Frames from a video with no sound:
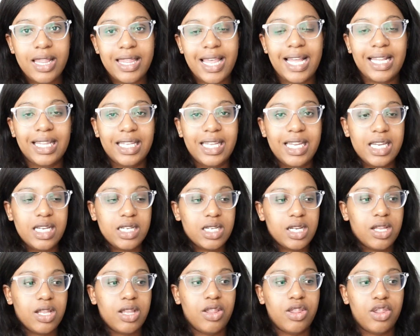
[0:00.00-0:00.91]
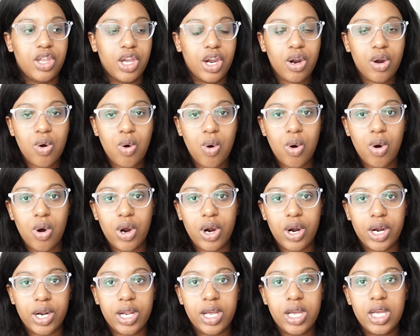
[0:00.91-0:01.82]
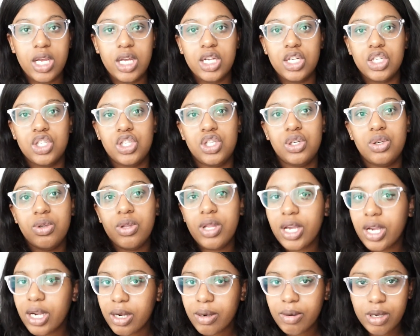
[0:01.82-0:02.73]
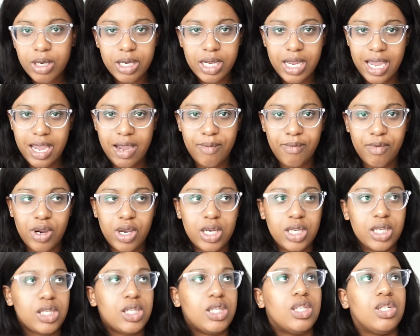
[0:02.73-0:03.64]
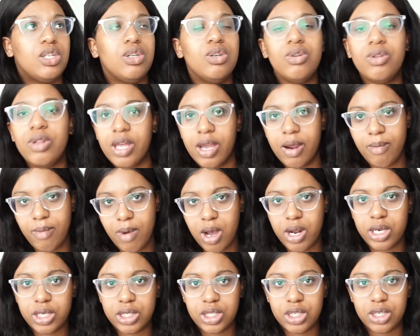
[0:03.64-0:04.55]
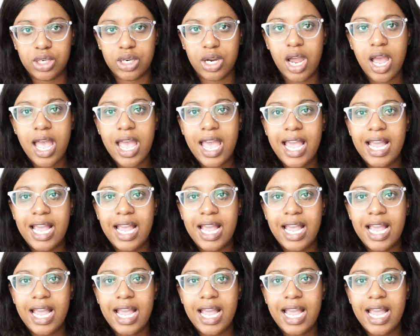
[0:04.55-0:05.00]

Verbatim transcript: that linked their cord to their camera, to their monitor.